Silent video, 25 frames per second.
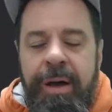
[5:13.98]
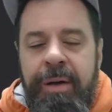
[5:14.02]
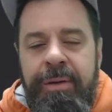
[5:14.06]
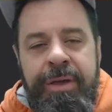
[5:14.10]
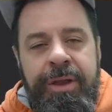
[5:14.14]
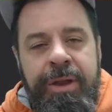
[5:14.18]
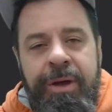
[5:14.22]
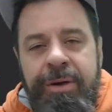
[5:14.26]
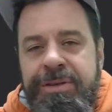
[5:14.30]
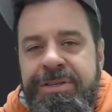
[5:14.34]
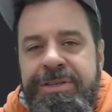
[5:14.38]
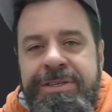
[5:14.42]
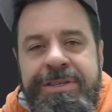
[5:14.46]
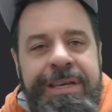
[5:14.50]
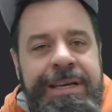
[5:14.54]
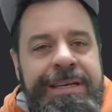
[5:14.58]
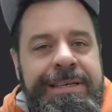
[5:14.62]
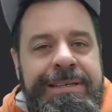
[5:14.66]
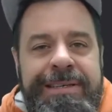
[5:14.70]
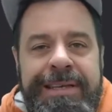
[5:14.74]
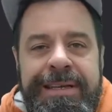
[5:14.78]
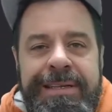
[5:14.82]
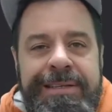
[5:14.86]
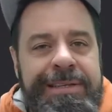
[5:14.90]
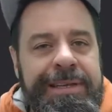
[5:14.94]
6
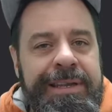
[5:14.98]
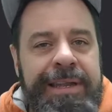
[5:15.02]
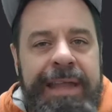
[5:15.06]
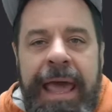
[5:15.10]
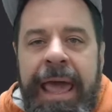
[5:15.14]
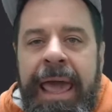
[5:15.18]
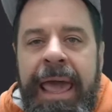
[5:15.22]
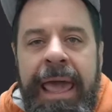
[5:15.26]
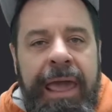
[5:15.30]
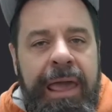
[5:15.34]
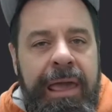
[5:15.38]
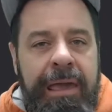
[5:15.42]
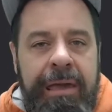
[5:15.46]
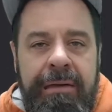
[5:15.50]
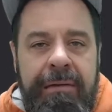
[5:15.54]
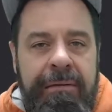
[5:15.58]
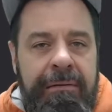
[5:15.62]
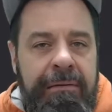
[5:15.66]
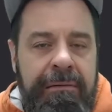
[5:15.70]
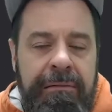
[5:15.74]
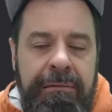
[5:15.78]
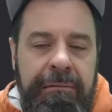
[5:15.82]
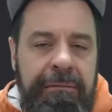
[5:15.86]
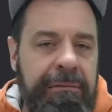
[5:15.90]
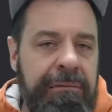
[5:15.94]
cents a day.
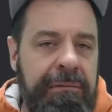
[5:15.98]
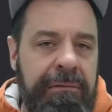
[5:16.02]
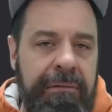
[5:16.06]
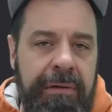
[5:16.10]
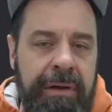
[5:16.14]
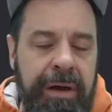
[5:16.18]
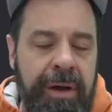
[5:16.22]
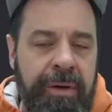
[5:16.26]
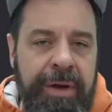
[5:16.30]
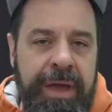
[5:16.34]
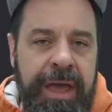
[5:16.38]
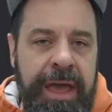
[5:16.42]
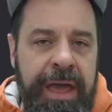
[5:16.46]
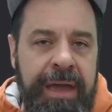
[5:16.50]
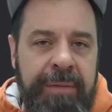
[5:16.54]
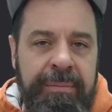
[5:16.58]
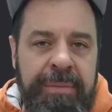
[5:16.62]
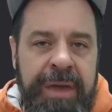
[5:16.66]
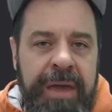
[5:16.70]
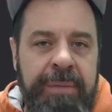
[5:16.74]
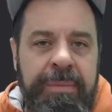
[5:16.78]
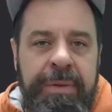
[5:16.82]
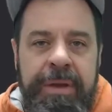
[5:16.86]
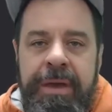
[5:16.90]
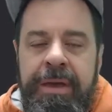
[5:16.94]
Okay,
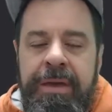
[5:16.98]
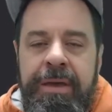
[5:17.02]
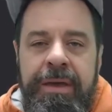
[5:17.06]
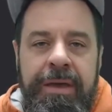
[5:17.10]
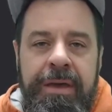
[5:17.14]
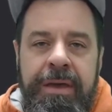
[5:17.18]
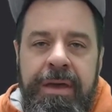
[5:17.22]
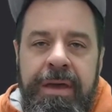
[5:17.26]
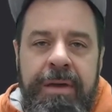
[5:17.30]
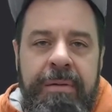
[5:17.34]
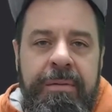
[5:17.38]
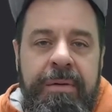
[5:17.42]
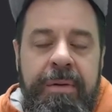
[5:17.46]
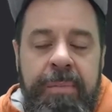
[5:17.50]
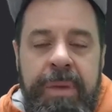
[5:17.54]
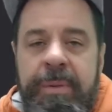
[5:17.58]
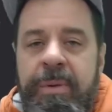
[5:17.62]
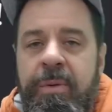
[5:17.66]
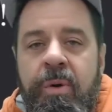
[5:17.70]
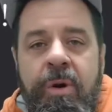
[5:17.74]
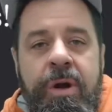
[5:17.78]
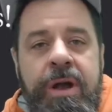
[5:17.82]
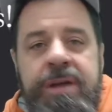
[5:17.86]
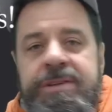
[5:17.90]
maybe more.